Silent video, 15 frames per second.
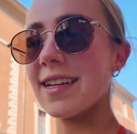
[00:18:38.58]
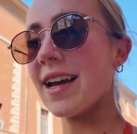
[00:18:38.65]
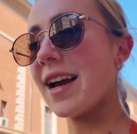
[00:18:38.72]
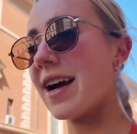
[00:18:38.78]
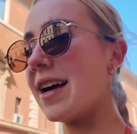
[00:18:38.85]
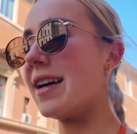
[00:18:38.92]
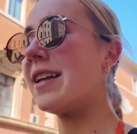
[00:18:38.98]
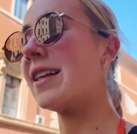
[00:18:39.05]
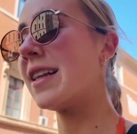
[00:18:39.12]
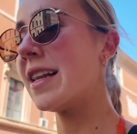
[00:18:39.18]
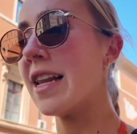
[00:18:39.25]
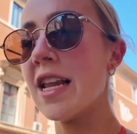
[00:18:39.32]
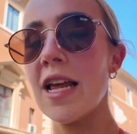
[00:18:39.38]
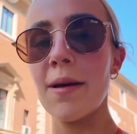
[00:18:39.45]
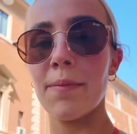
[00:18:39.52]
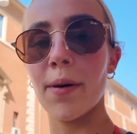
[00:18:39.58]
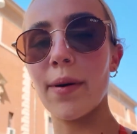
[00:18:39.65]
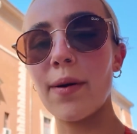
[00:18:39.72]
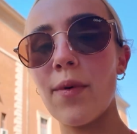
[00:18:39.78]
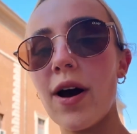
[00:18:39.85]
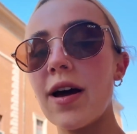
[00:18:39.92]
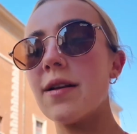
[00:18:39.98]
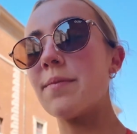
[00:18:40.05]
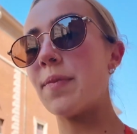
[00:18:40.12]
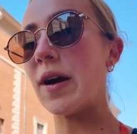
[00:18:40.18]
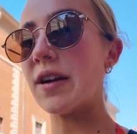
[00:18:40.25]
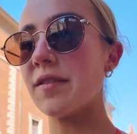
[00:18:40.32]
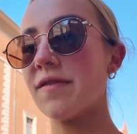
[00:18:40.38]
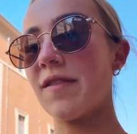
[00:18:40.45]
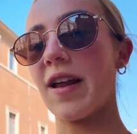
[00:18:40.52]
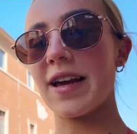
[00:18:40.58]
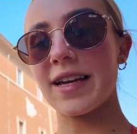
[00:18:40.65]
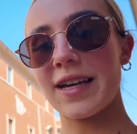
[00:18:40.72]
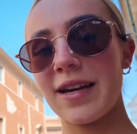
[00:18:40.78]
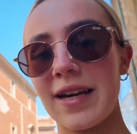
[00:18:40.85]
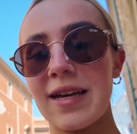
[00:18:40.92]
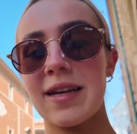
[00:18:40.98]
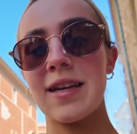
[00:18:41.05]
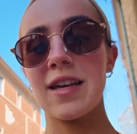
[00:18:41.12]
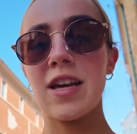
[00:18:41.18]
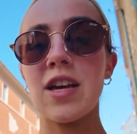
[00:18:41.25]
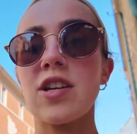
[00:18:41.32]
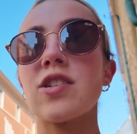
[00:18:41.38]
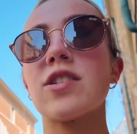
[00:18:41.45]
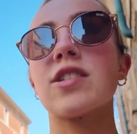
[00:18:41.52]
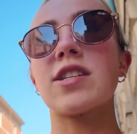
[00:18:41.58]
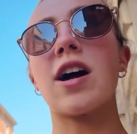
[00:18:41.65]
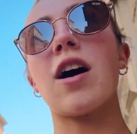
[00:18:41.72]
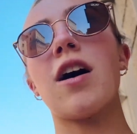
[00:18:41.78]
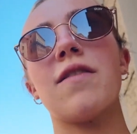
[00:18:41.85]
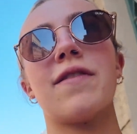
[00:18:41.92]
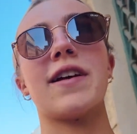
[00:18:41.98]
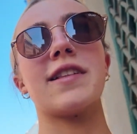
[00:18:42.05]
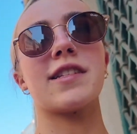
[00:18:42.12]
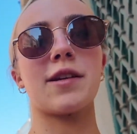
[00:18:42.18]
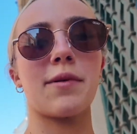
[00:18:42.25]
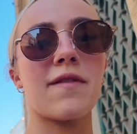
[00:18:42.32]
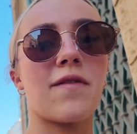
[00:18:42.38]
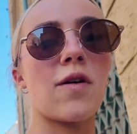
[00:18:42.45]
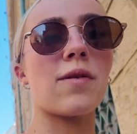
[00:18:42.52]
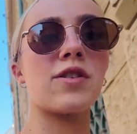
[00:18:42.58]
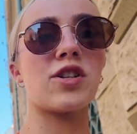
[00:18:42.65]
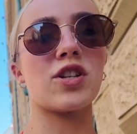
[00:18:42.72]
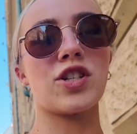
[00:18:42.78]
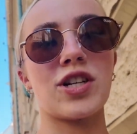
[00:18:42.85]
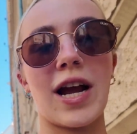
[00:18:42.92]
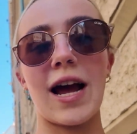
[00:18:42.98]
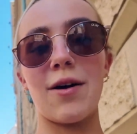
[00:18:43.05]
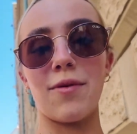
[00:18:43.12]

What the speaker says: yeah. But we weren't both like starving, so we thought we'd just share